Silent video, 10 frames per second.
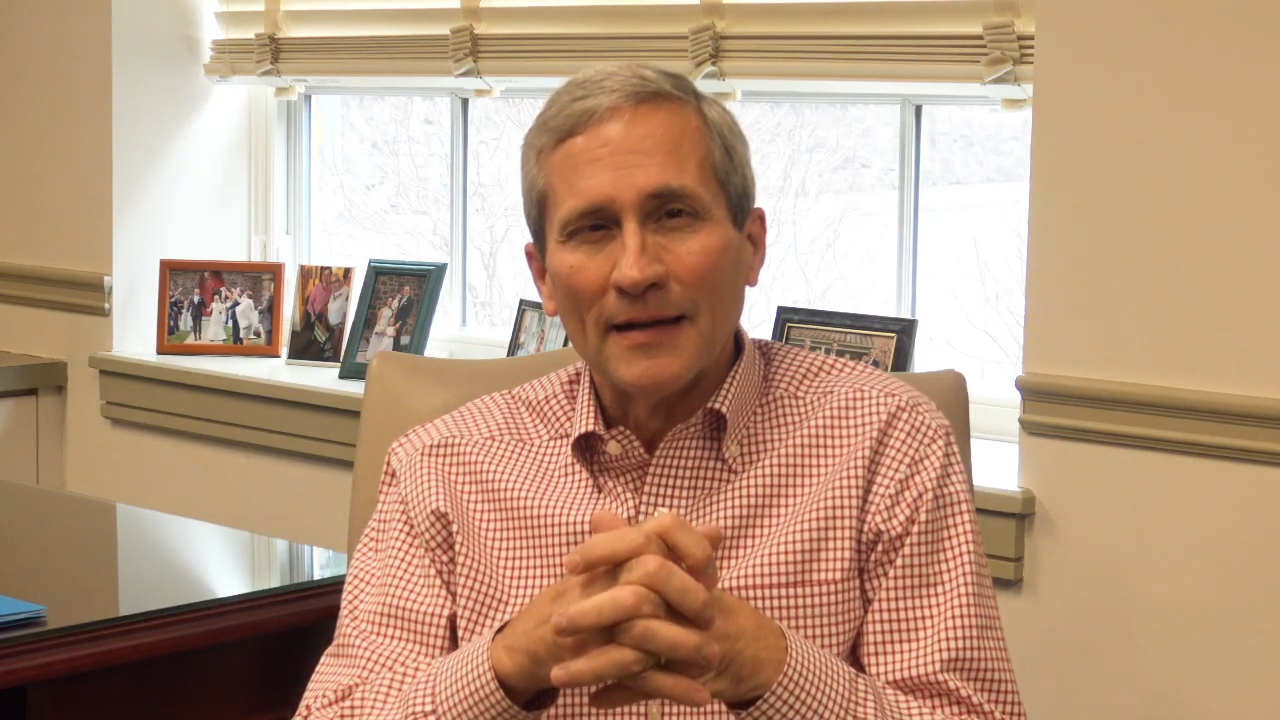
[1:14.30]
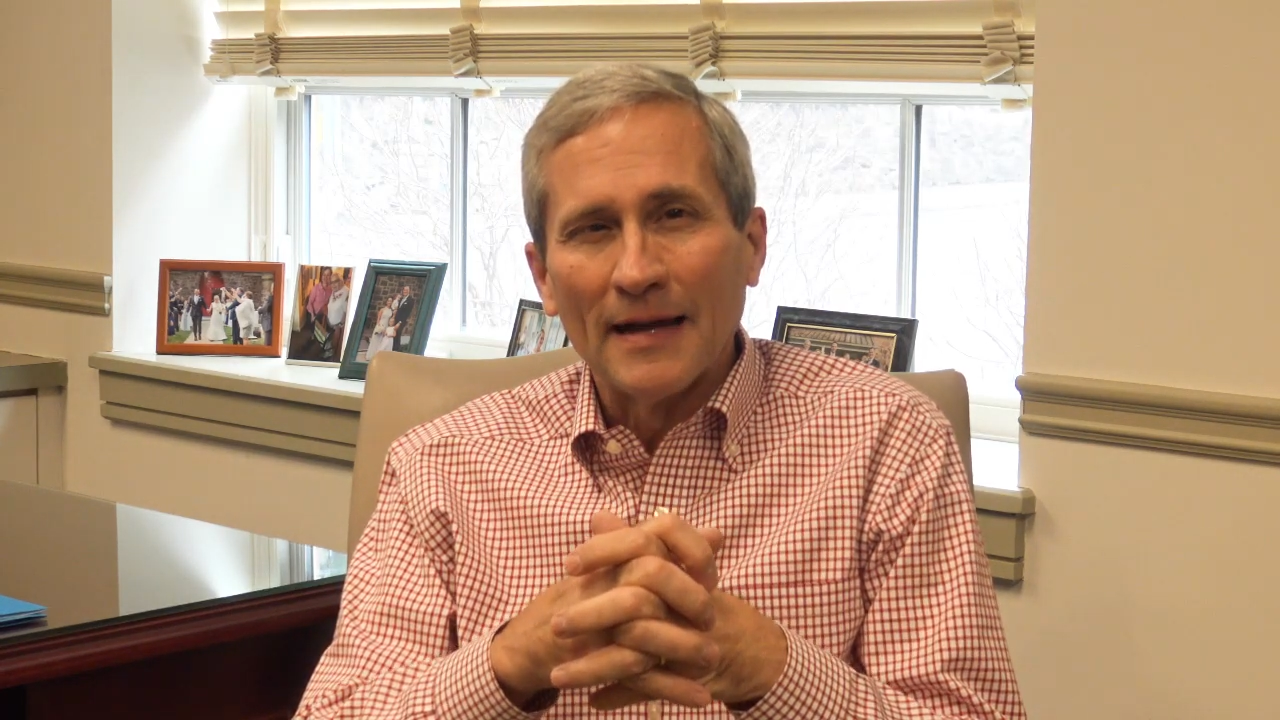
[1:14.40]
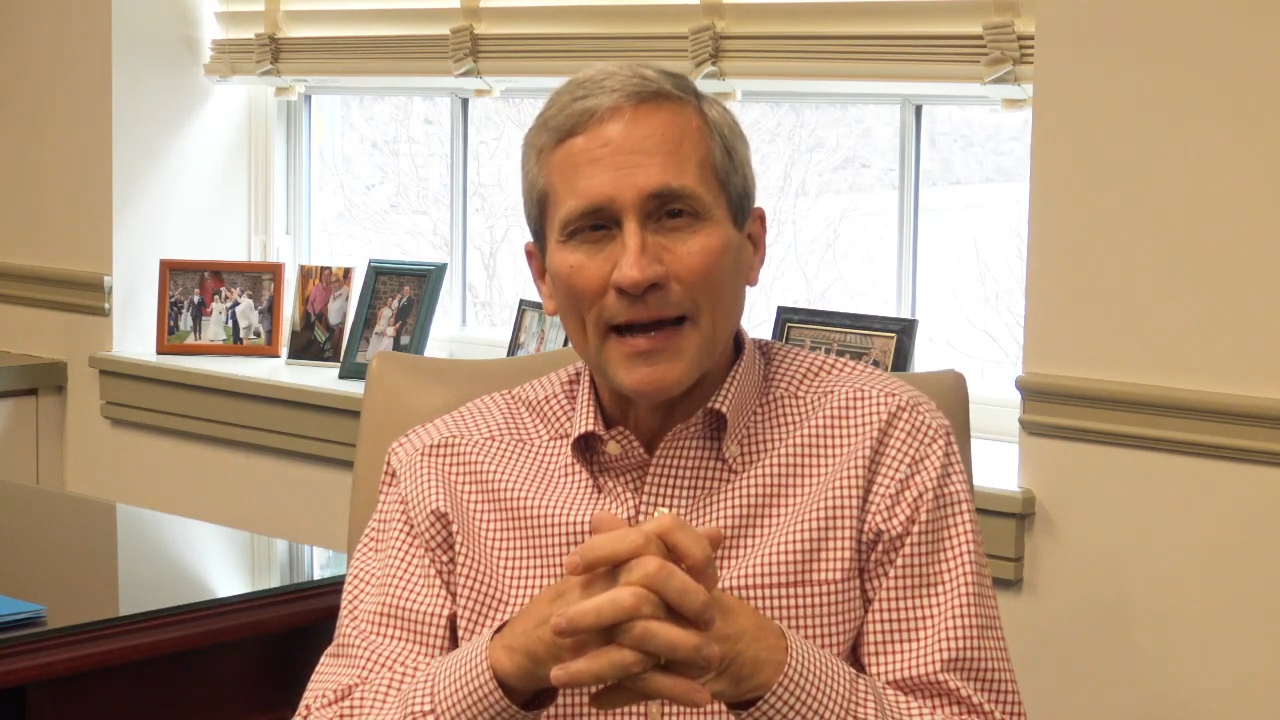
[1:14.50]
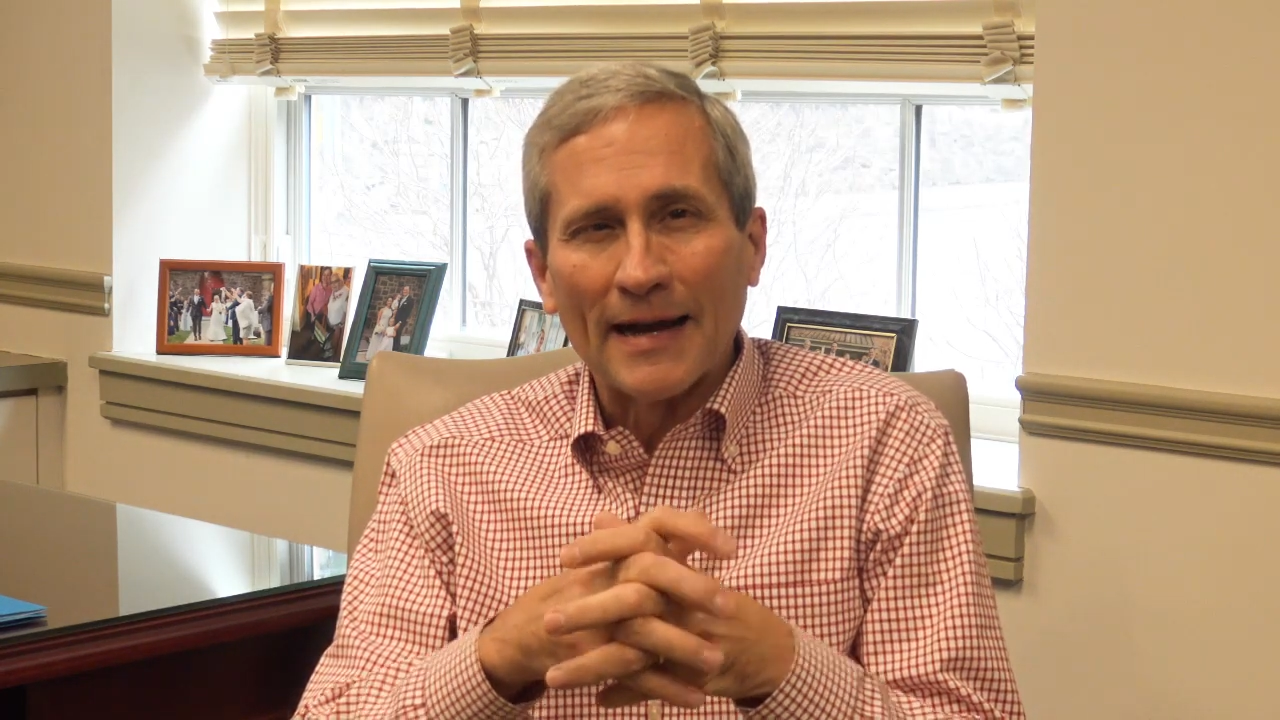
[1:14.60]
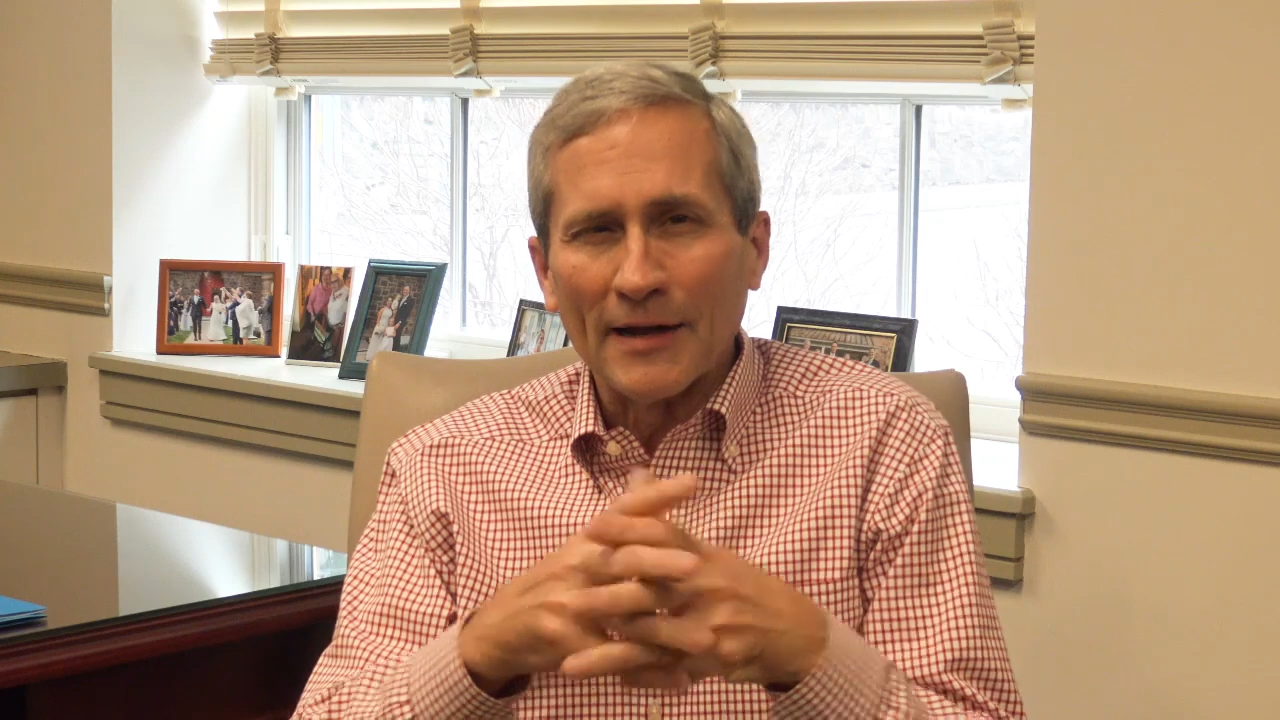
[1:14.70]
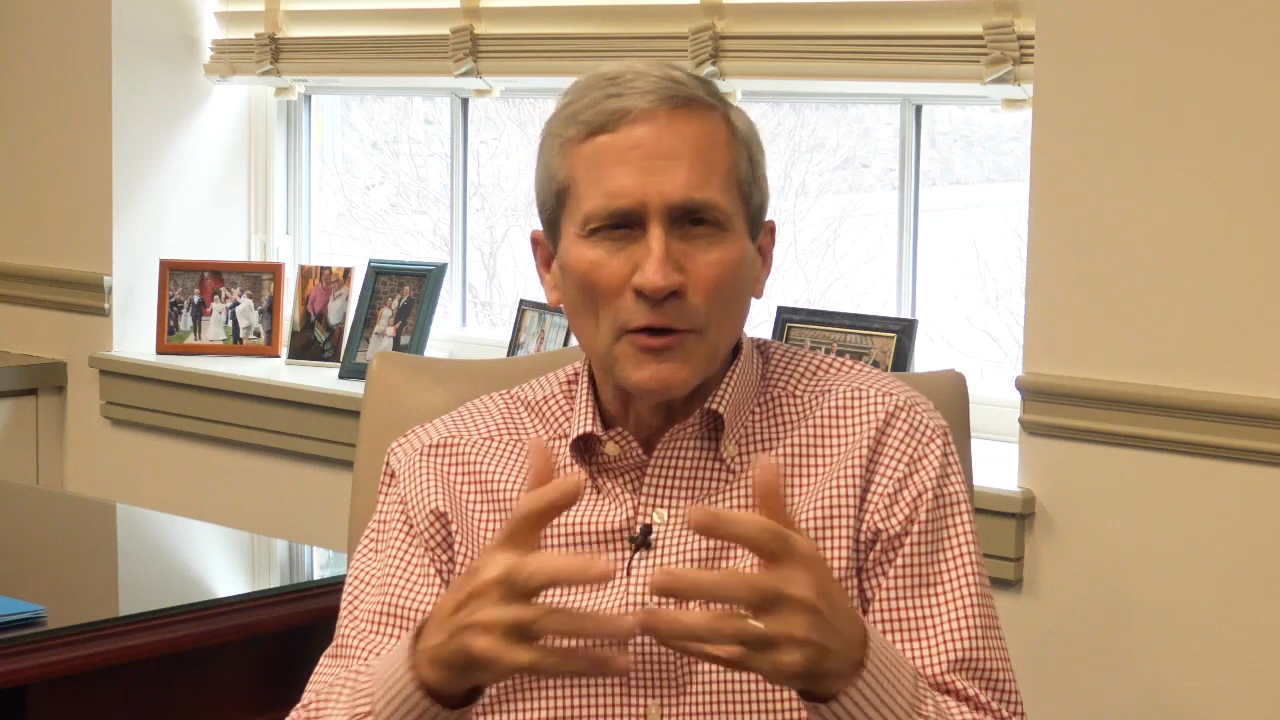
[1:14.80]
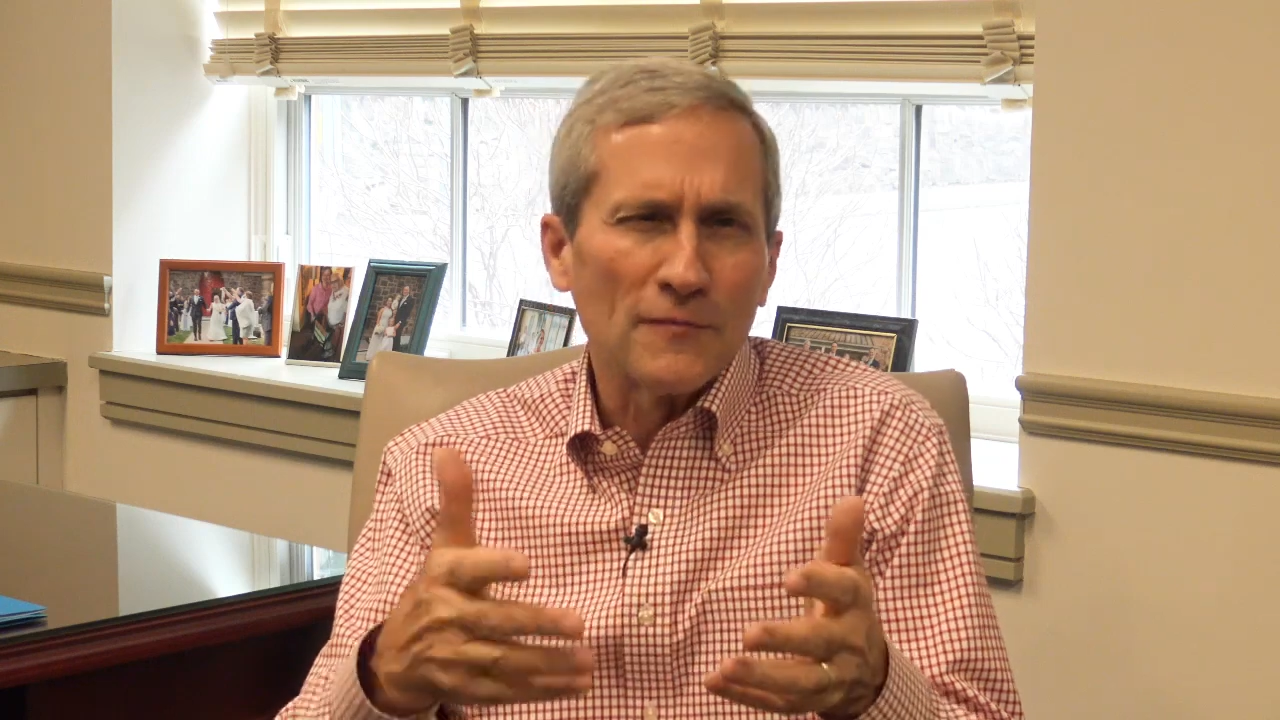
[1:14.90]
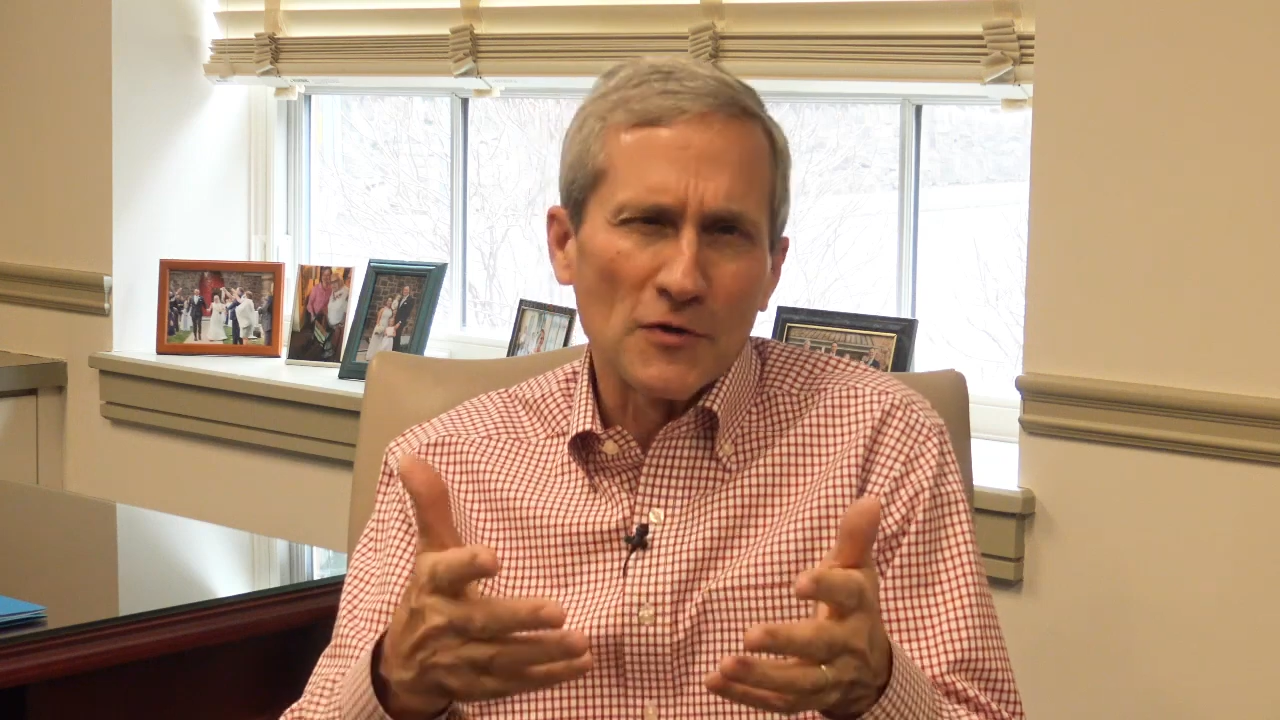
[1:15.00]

And I hope